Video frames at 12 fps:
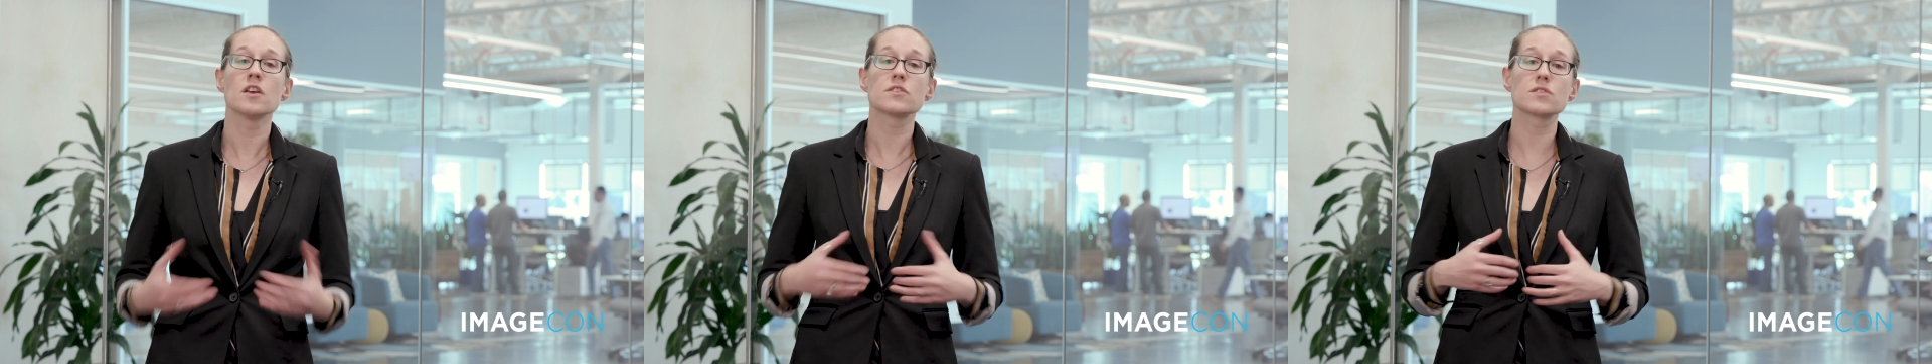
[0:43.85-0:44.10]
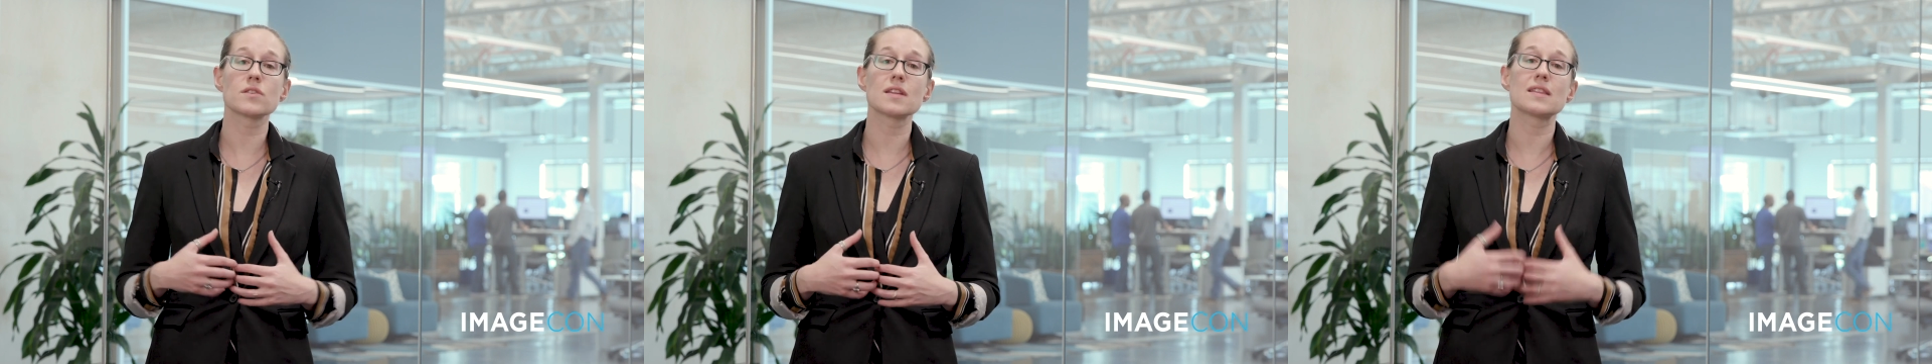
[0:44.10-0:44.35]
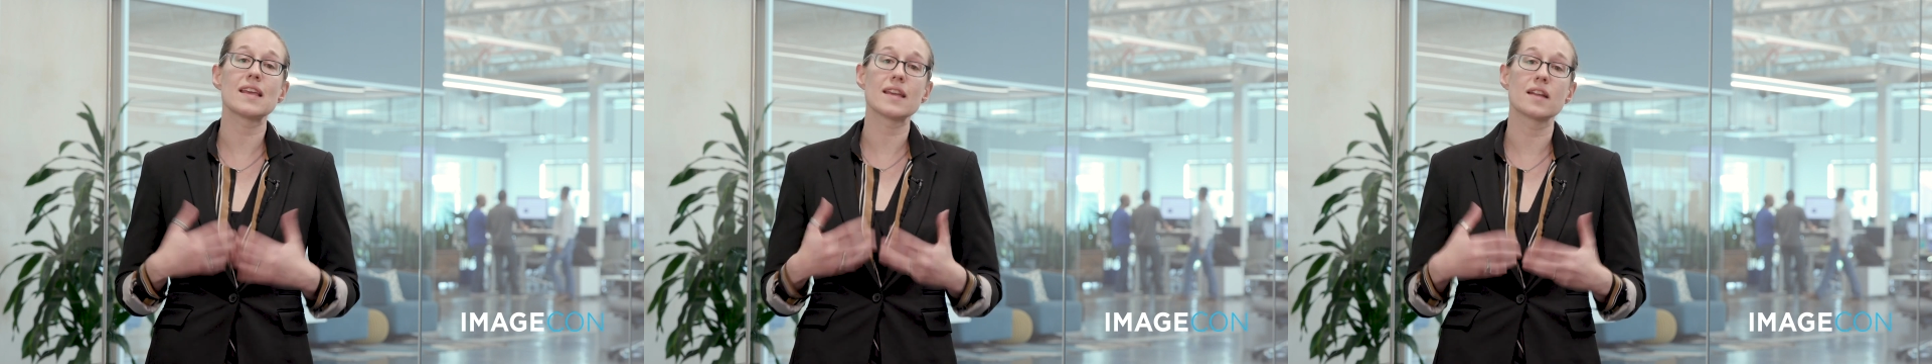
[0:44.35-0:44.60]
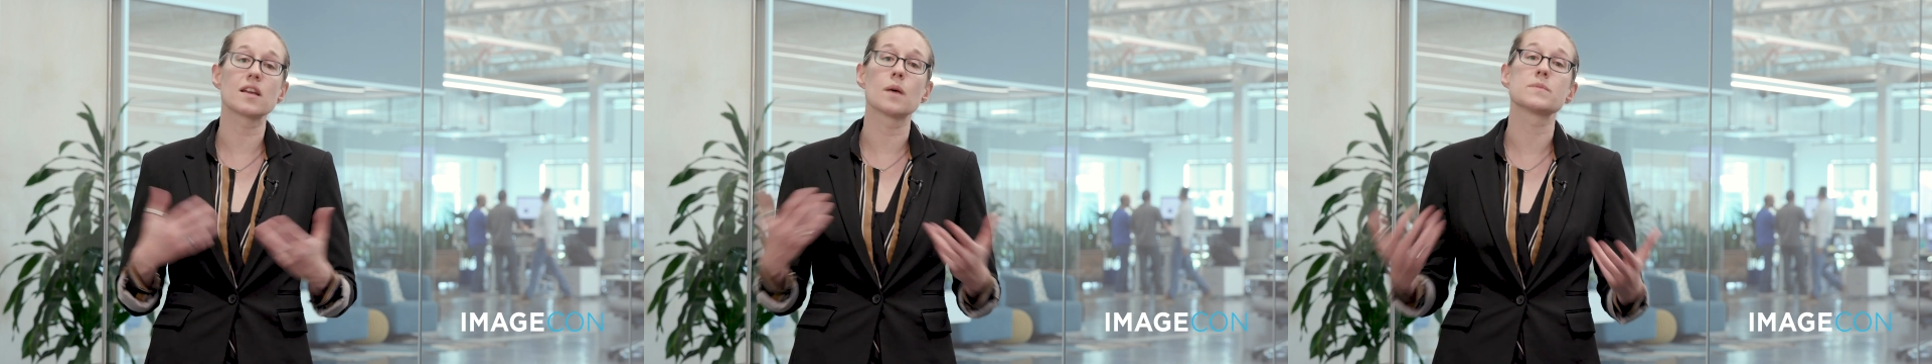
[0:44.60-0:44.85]
so that they
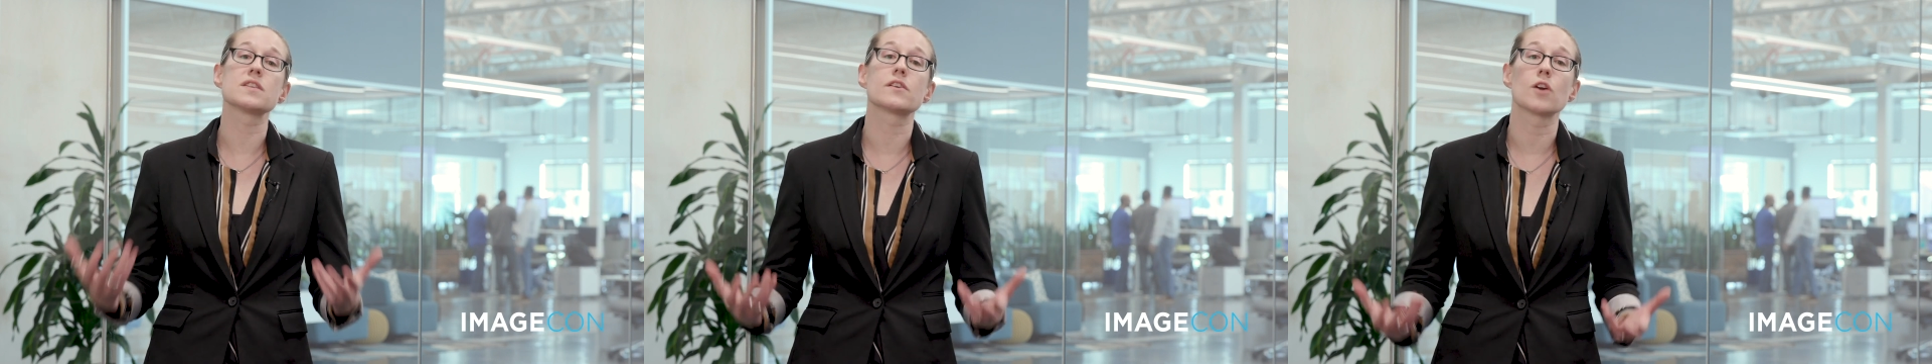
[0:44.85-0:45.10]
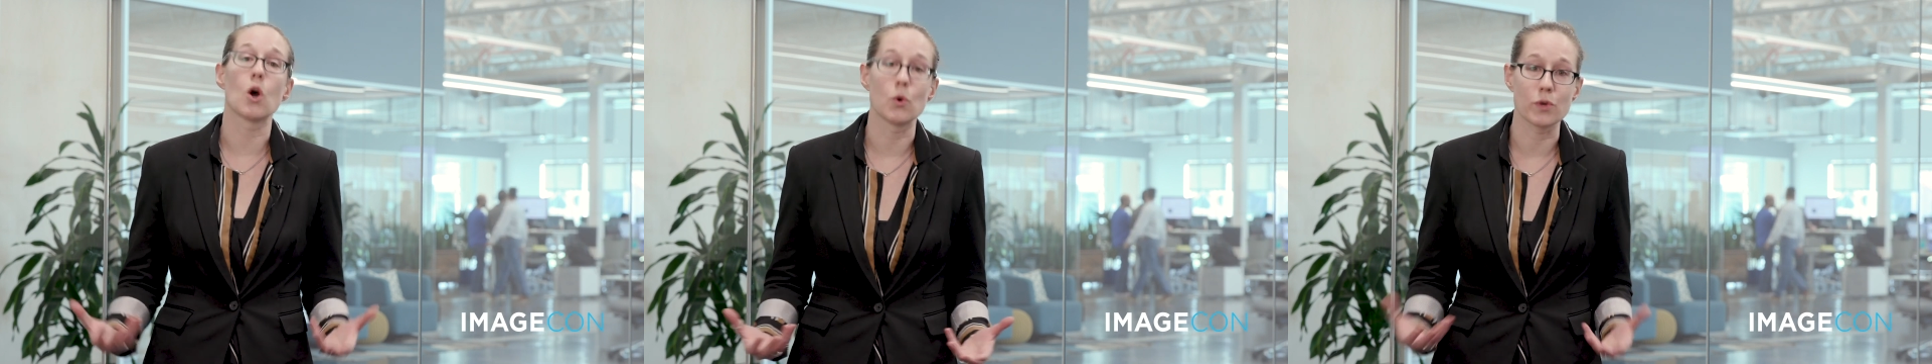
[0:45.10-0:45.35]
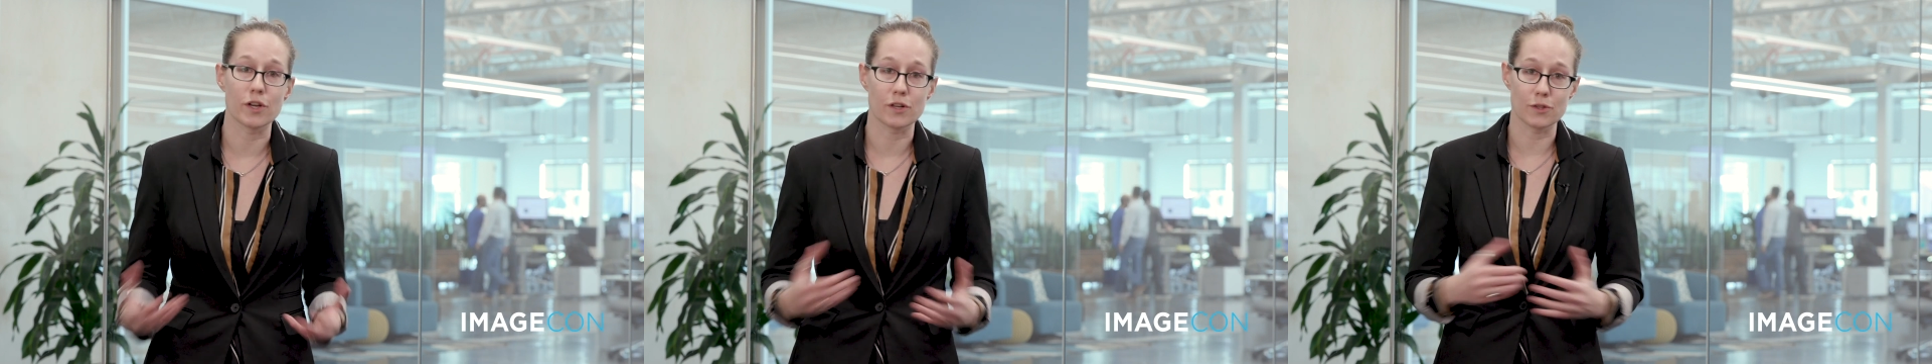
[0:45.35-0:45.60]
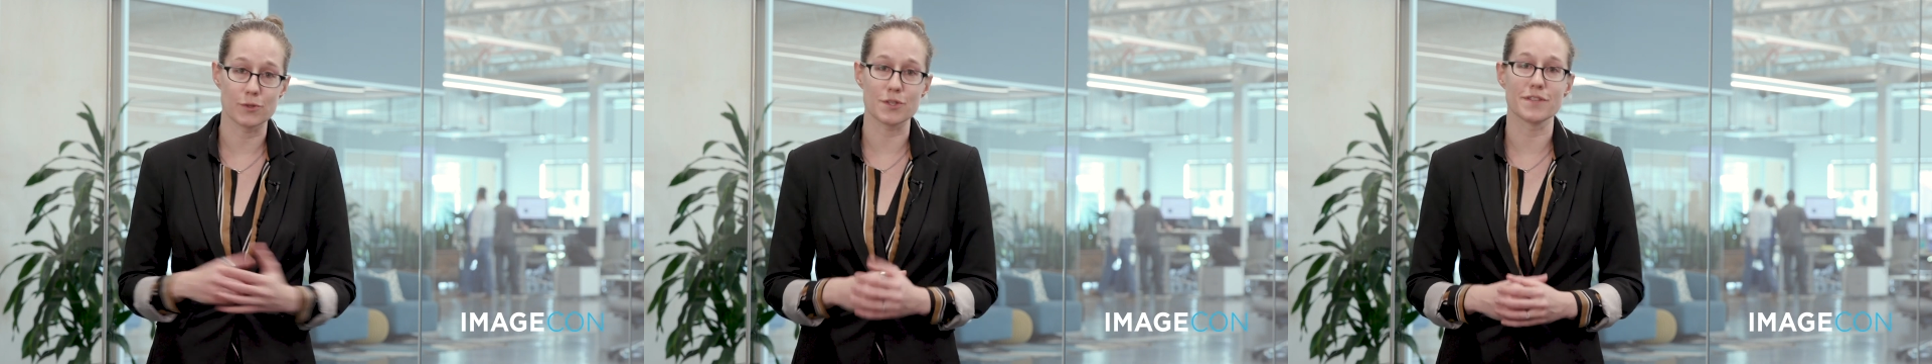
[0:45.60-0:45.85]
can come to their own
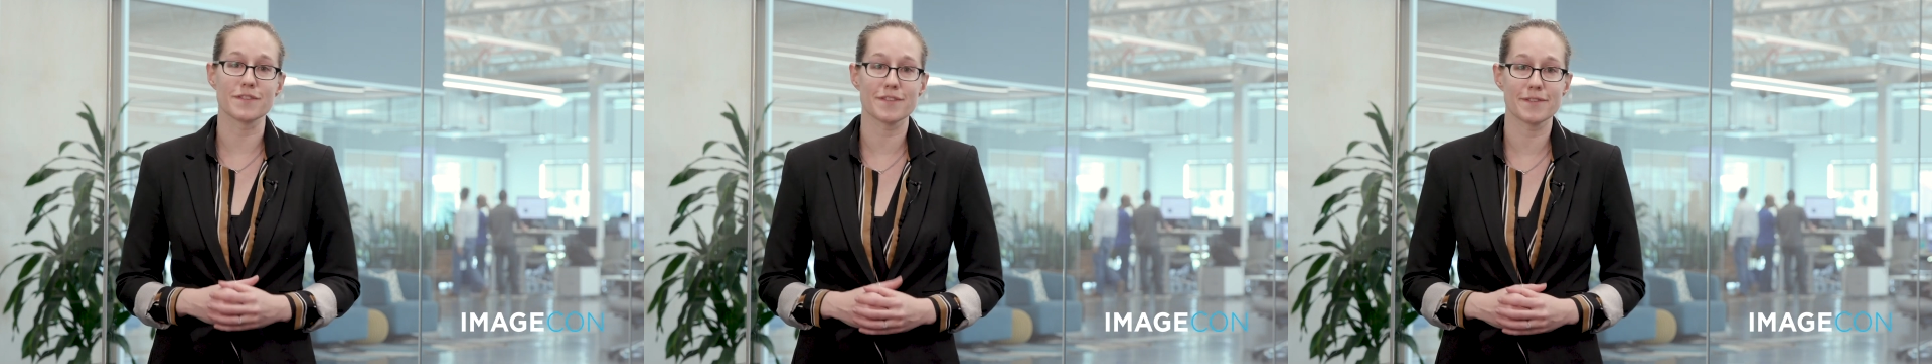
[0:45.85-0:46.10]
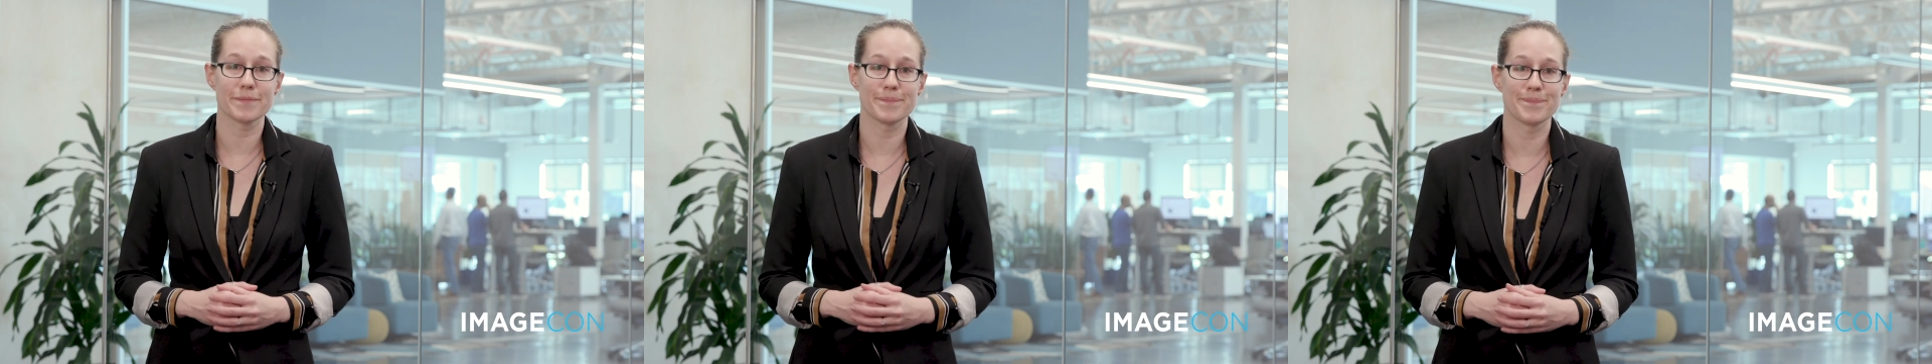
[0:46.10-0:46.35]
conclusions.